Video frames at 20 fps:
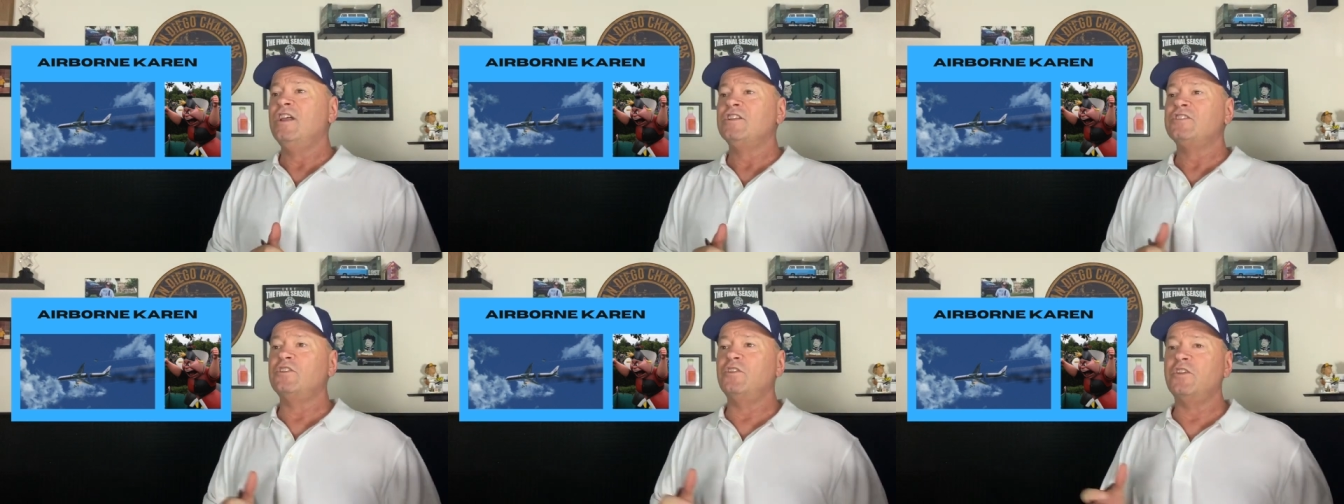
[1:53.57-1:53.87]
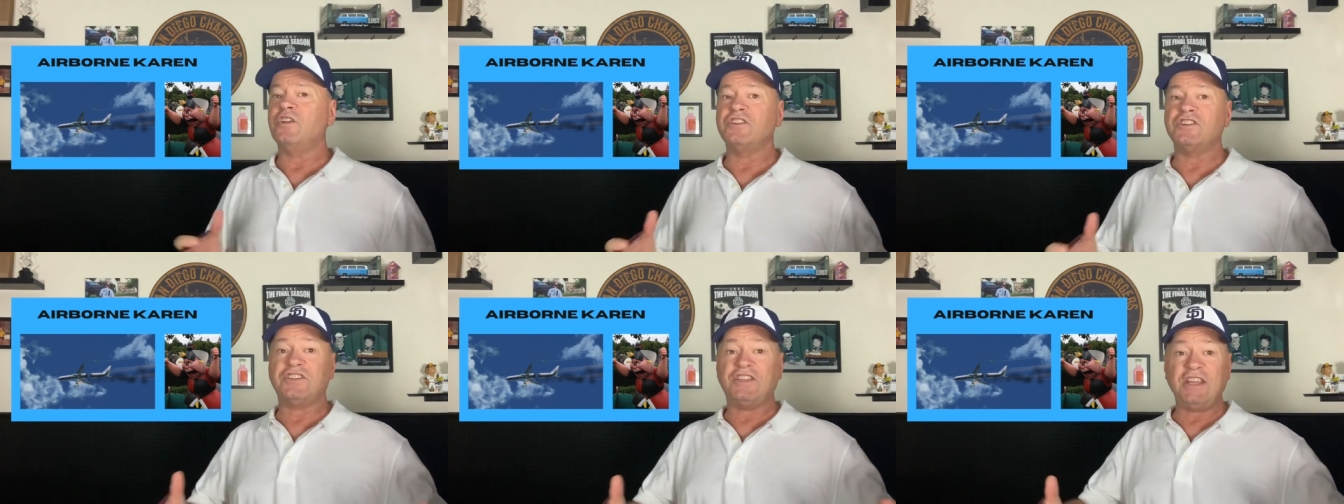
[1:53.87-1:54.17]
So
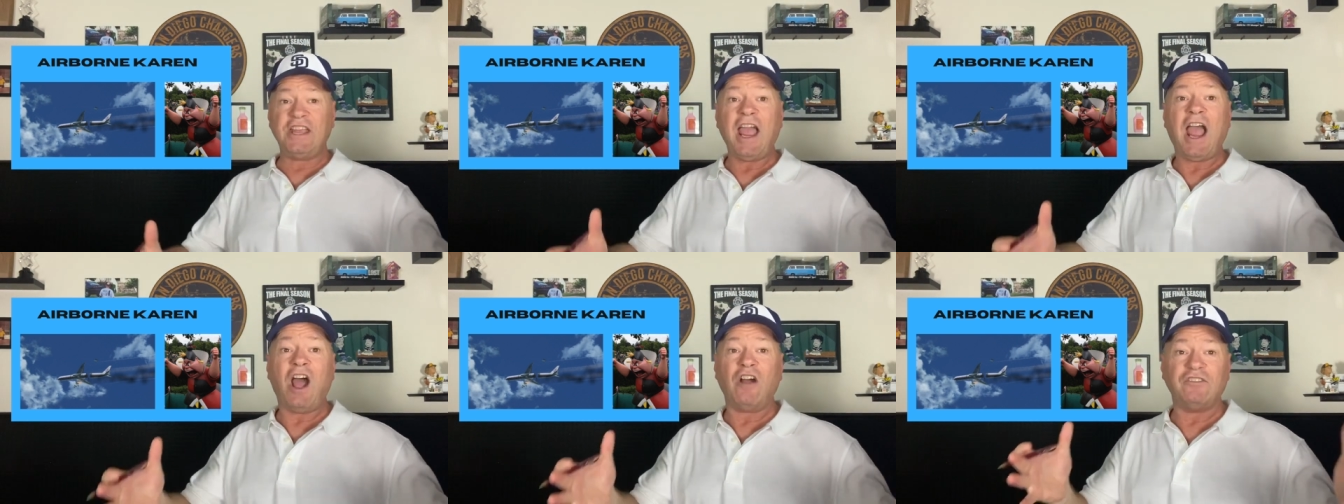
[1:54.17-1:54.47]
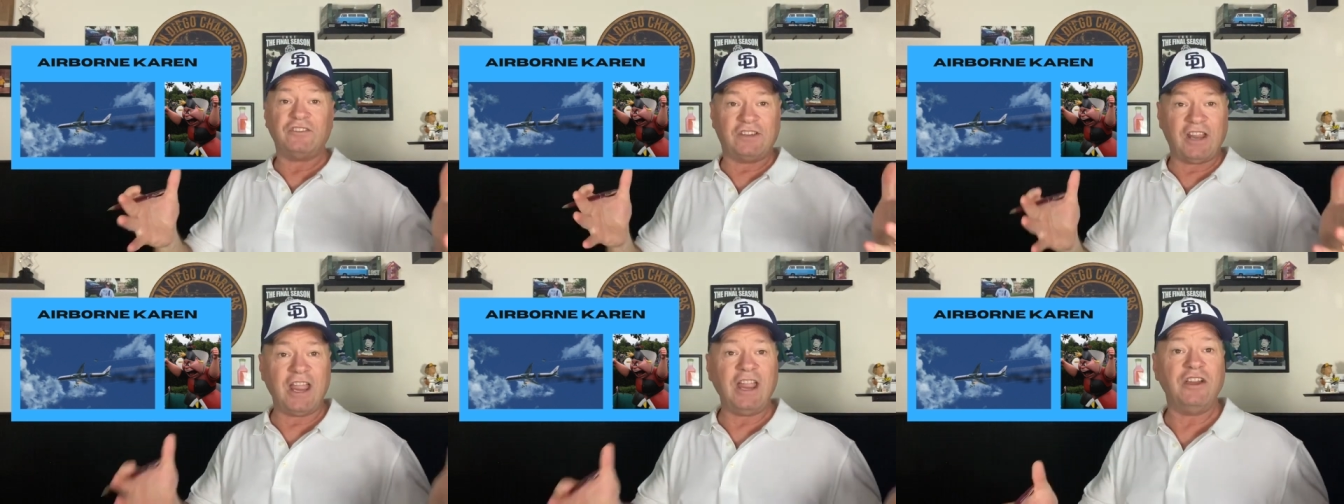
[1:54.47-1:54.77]
you can see how
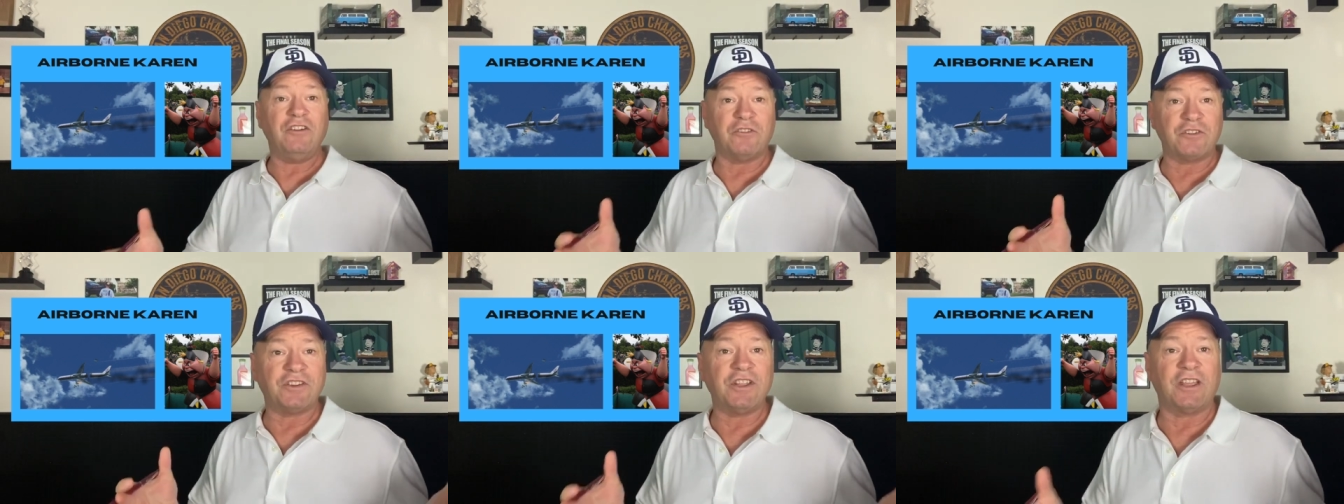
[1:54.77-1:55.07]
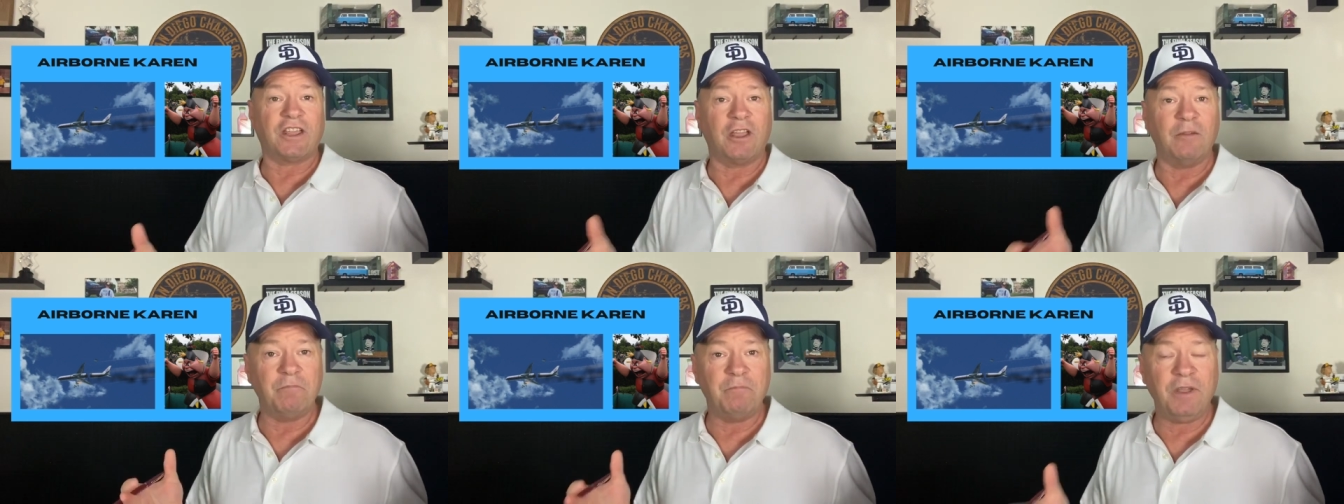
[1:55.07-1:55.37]
dangerous
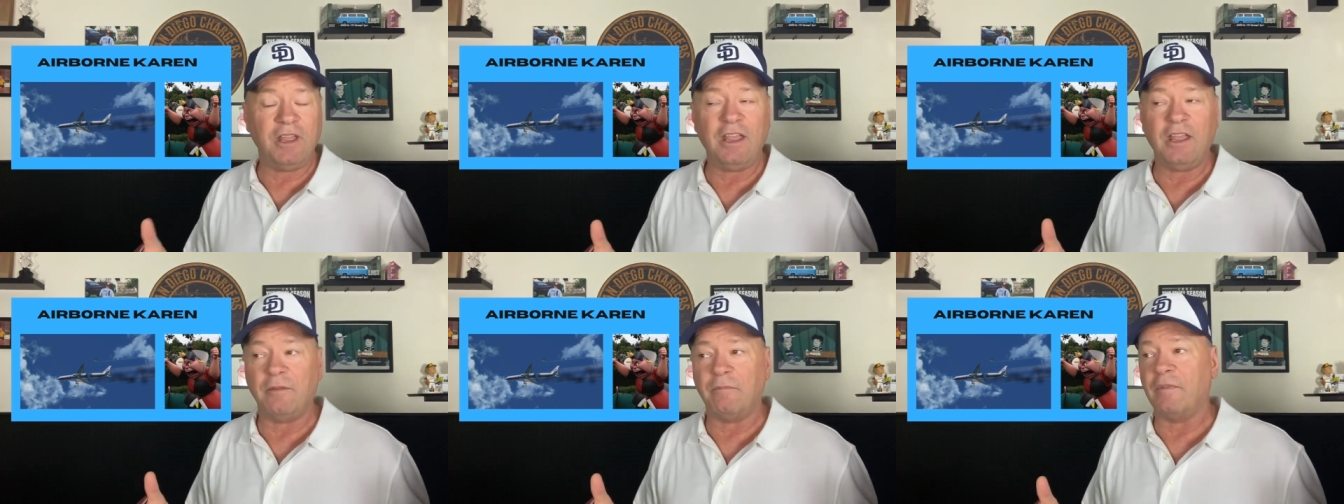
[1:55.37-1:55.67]
it can be.